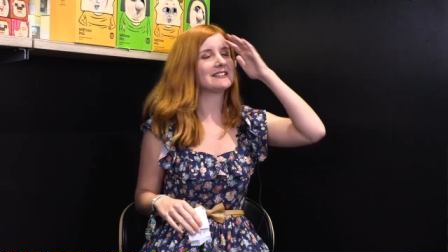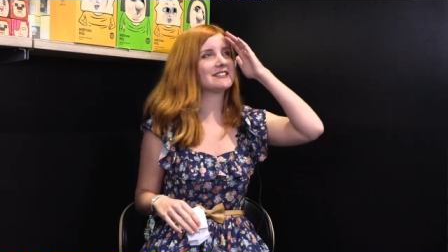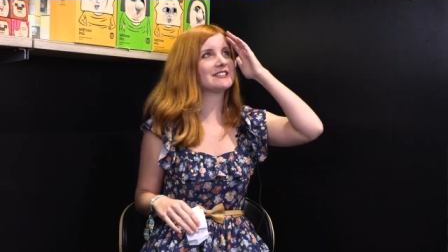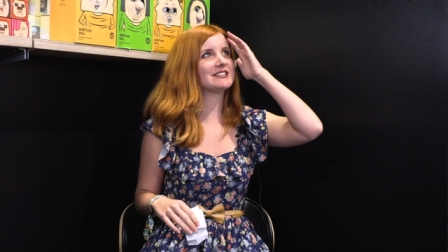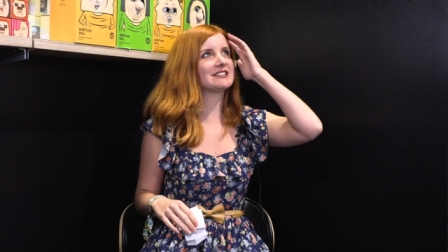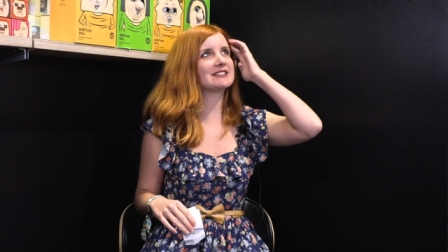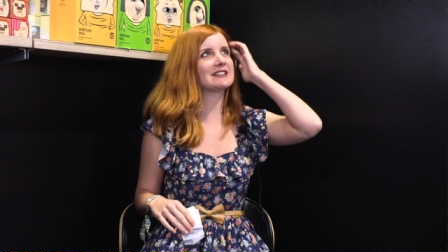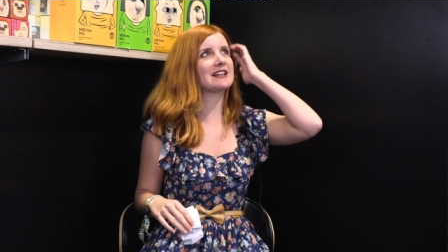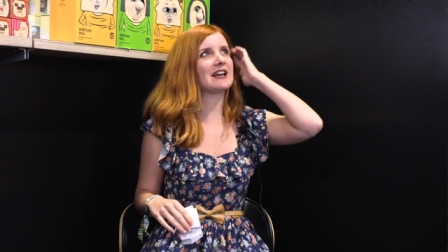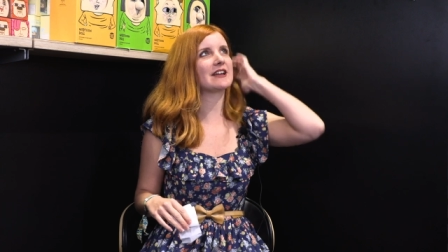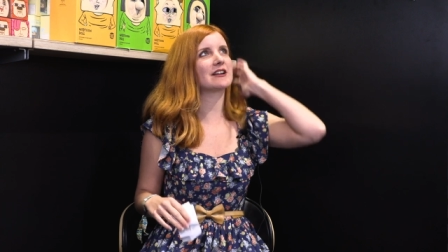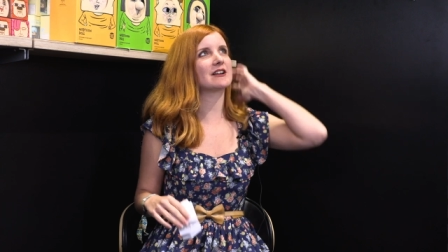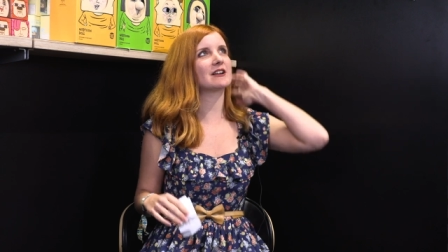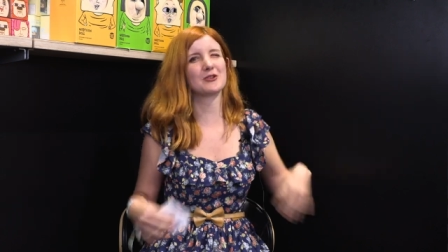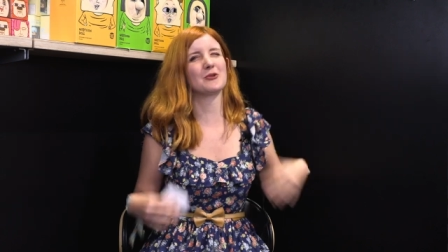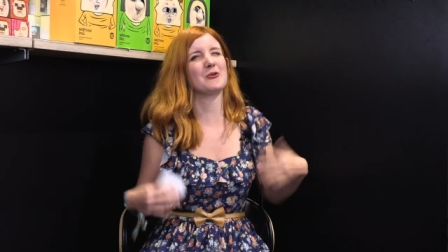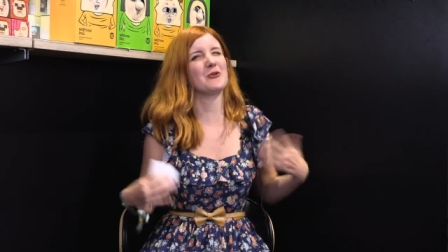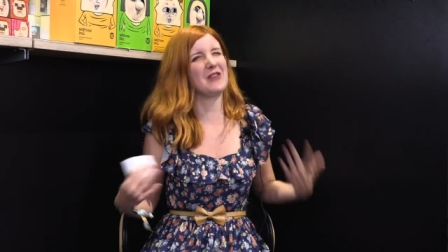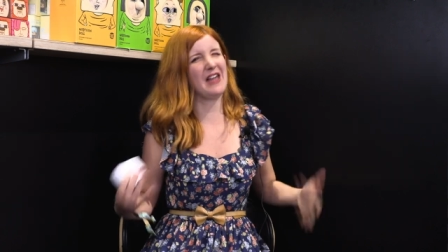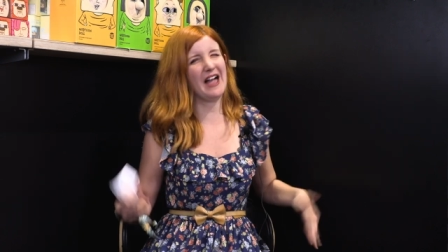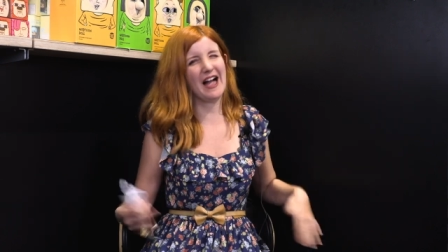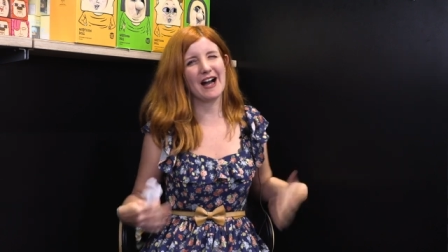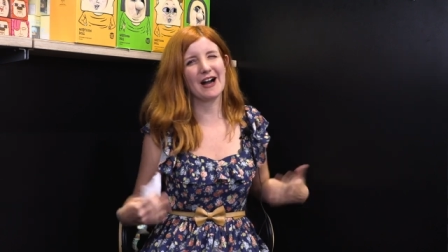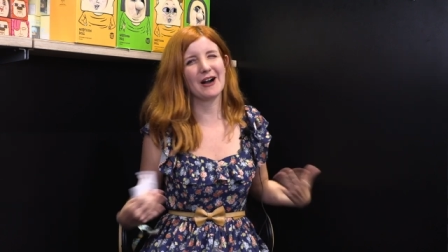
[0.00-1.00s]
She's like so
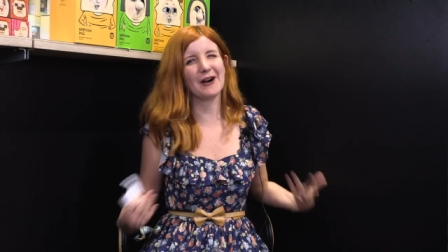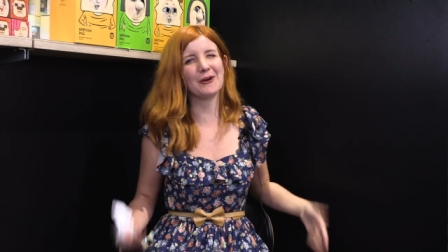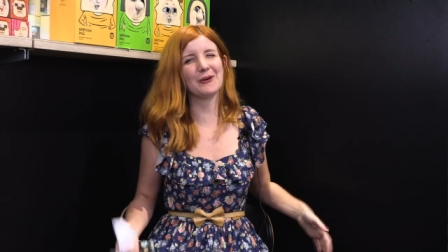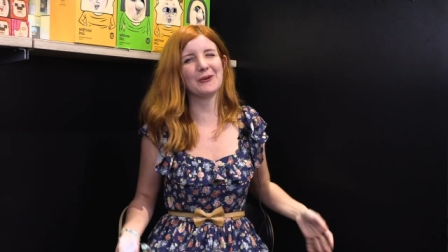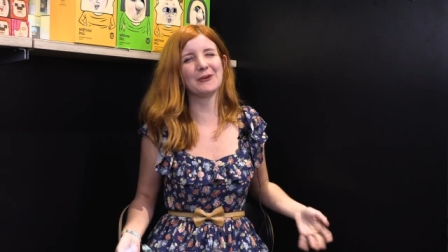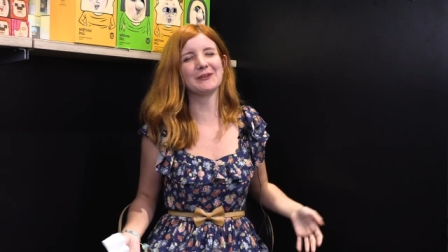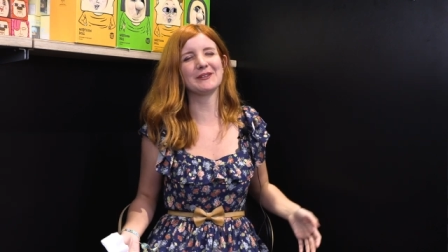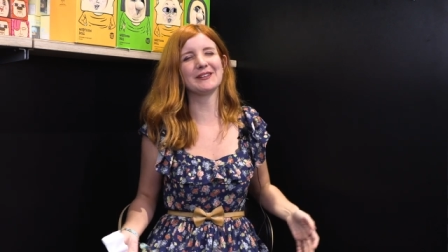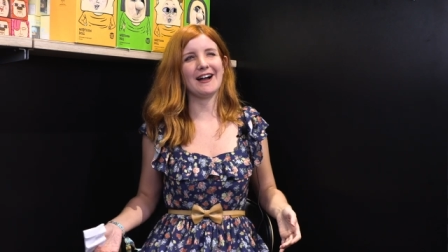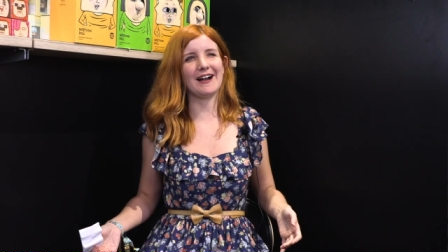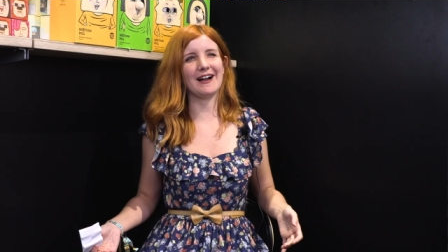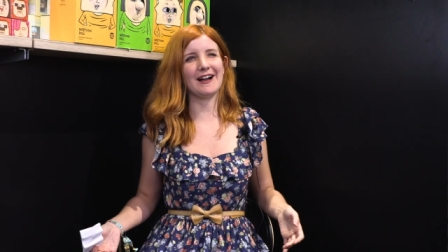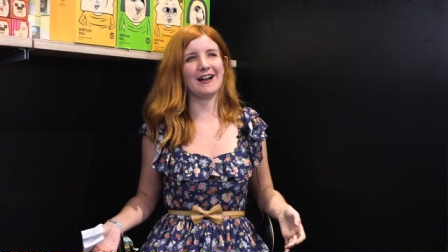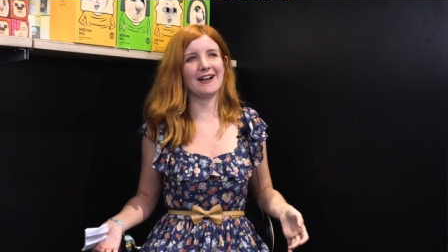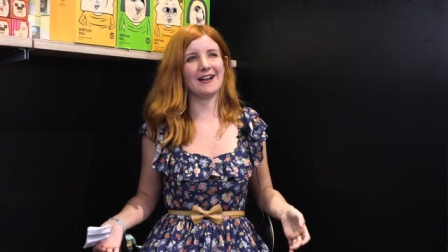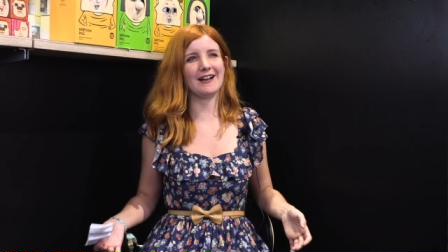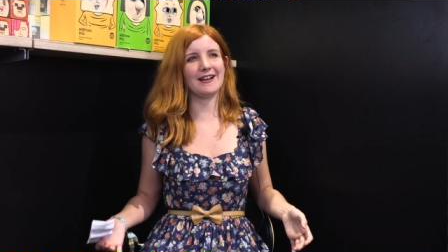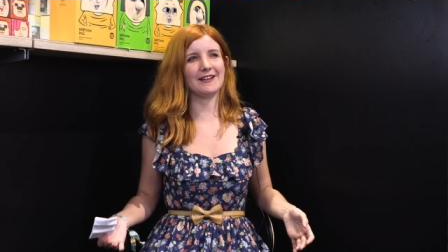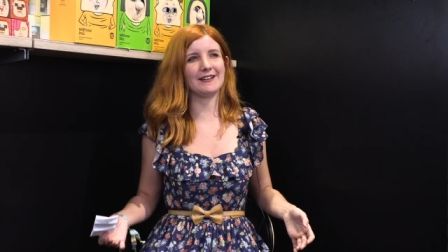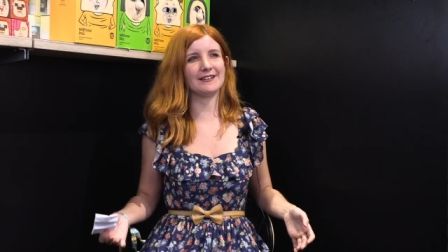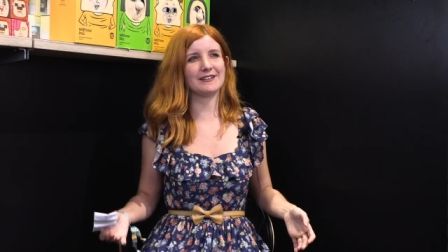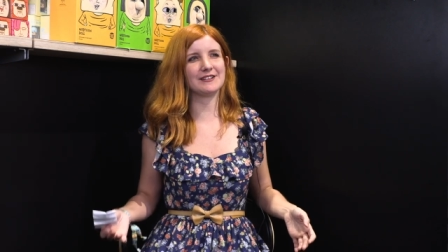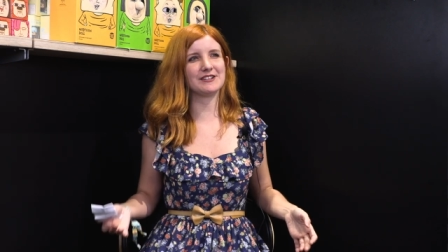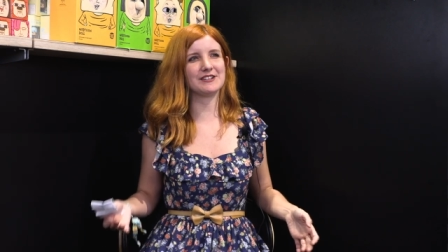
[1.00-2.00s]
loud
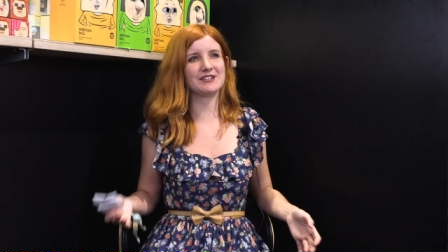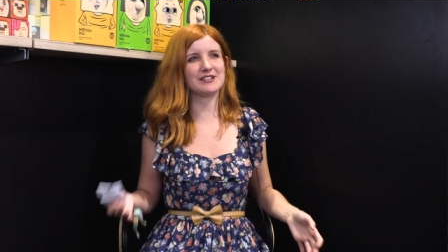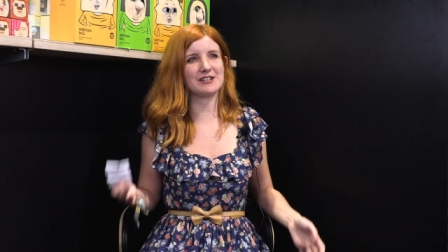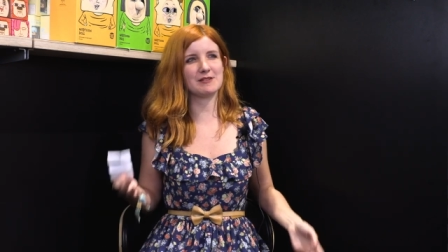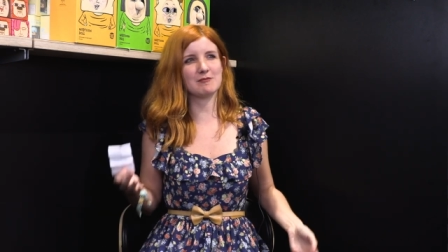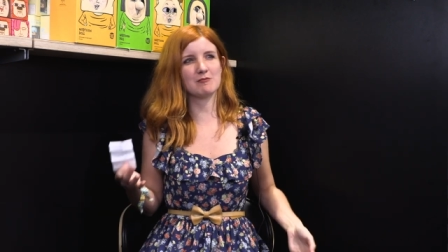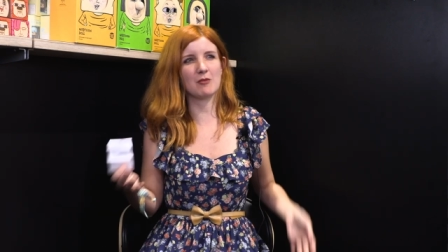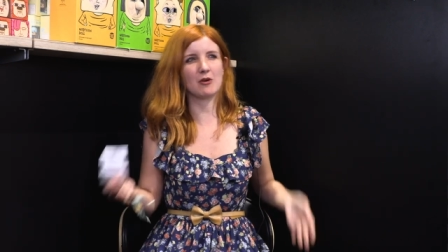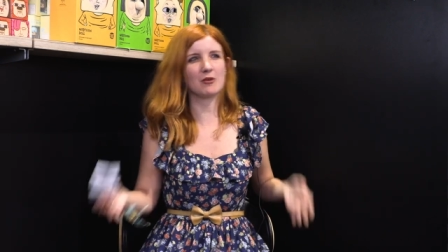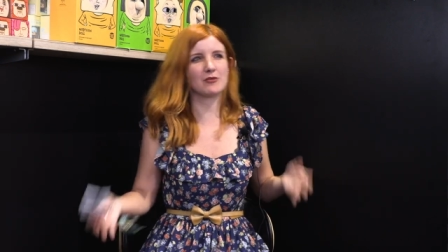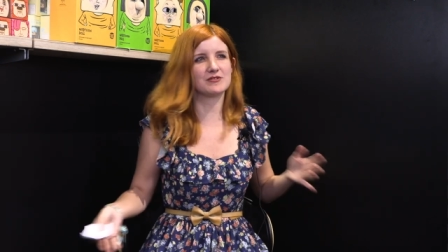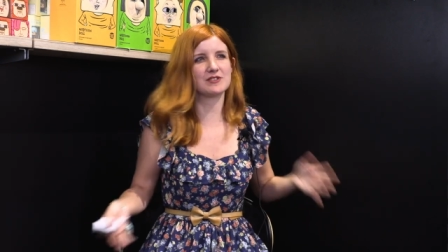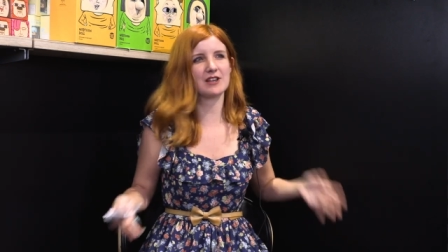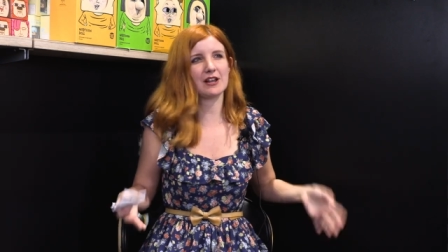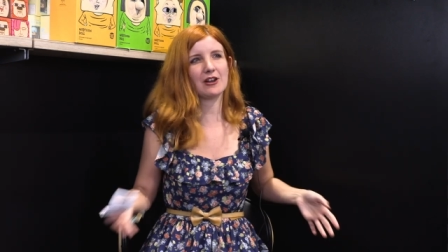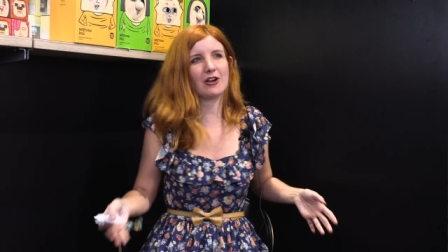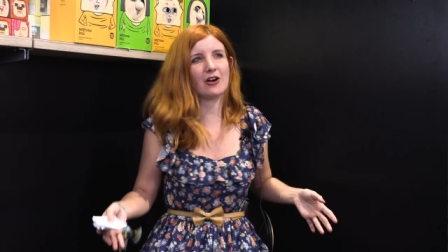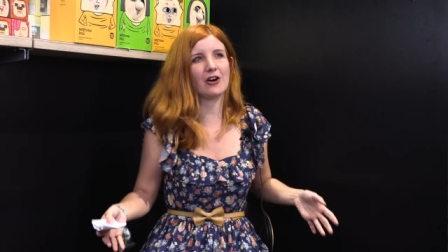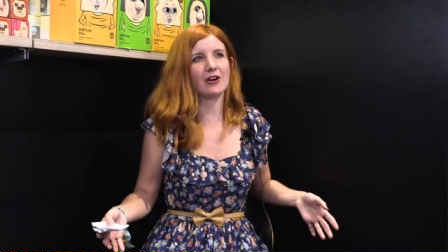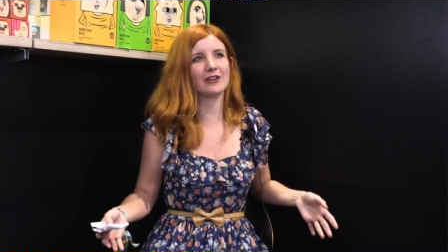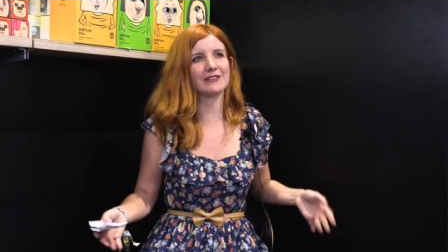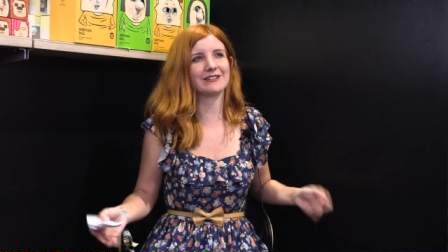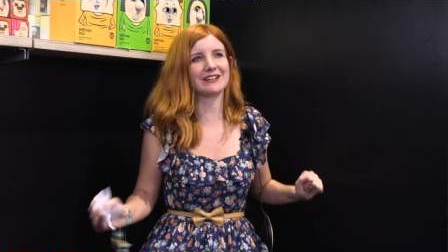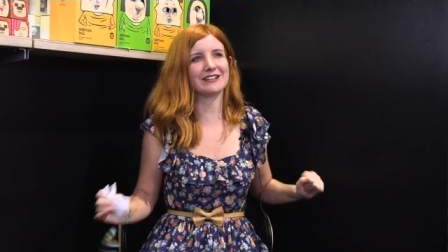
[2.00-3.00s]
and she moves a
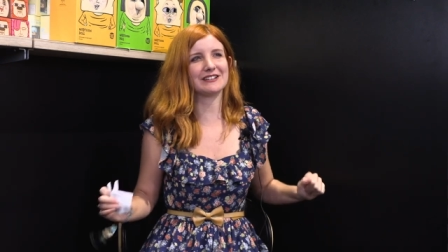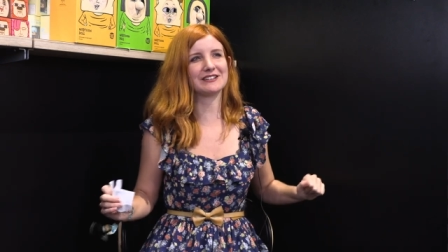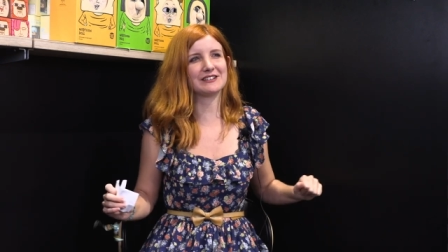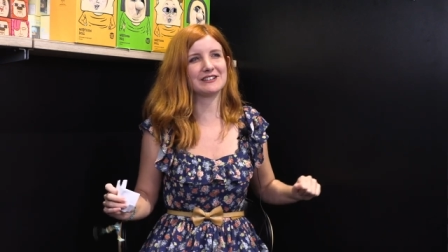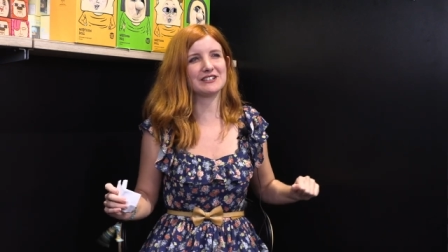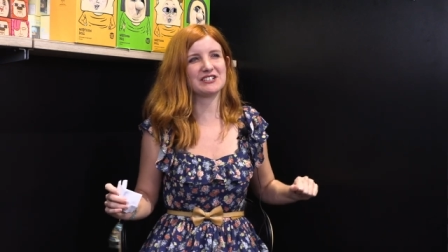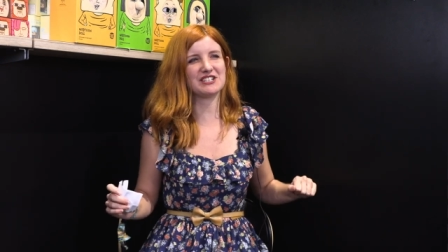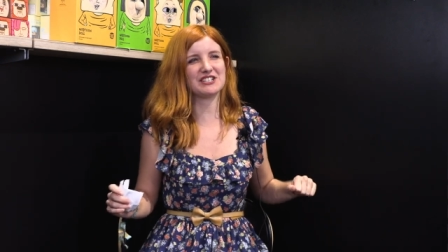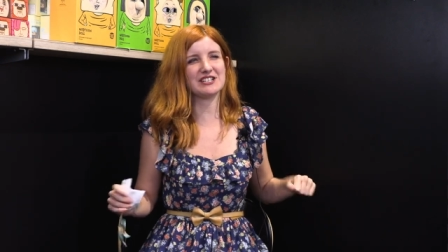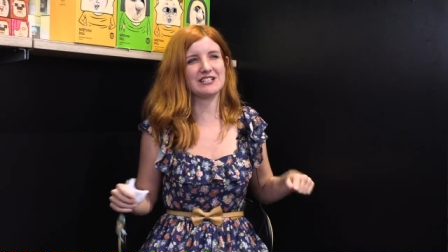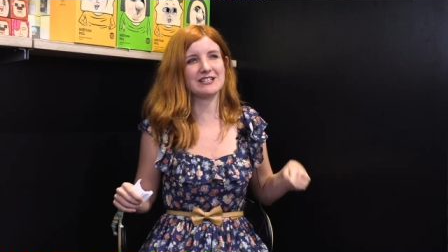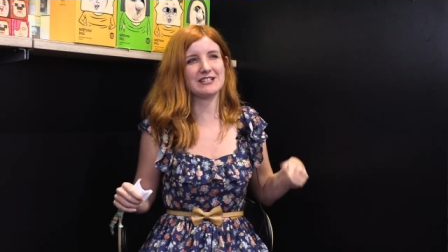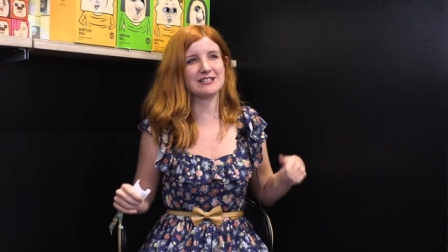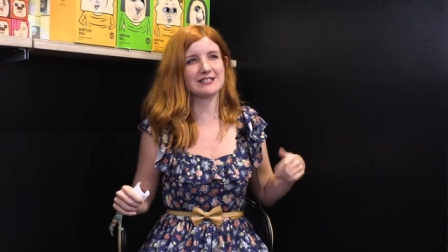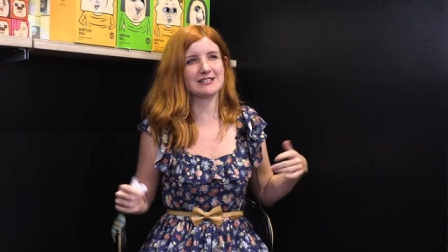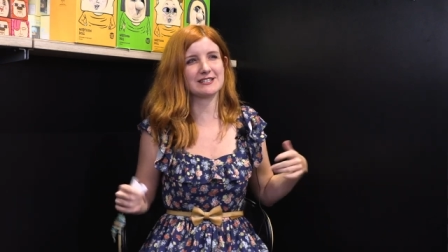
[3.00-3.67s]
lot and she